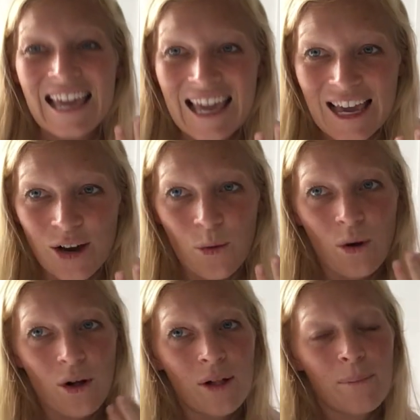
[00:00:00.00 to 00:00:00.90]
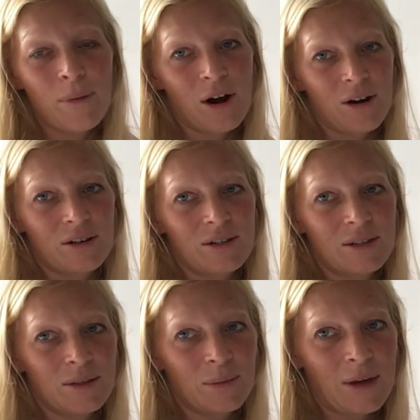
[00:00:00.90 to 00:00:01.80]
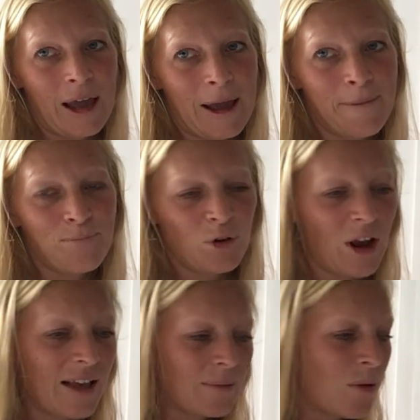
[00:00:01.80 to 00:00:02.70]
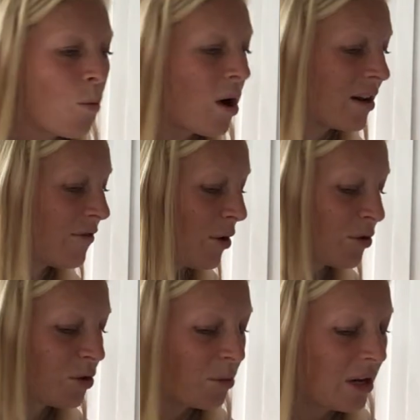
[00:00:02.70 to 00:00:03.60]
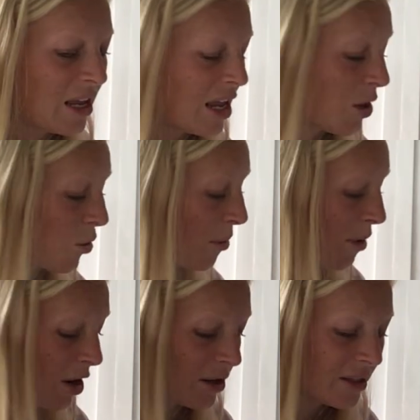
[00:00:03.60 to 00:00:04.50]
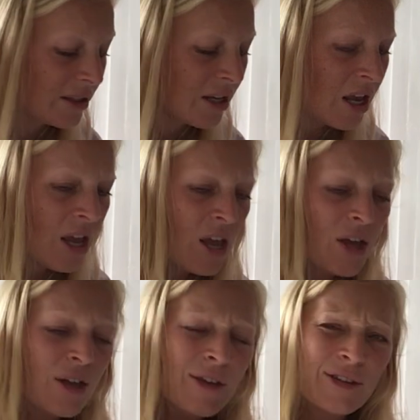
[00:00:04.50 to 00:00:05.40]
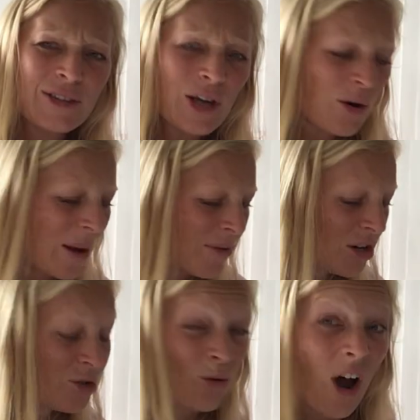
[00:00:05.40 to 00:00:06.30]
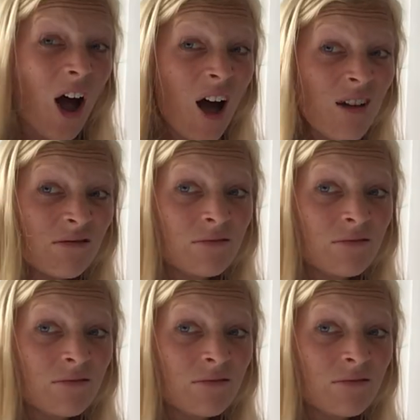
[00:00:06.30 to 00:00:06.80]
equal parts, okay? There has to be one of those three equal parts. So I'm gonna draw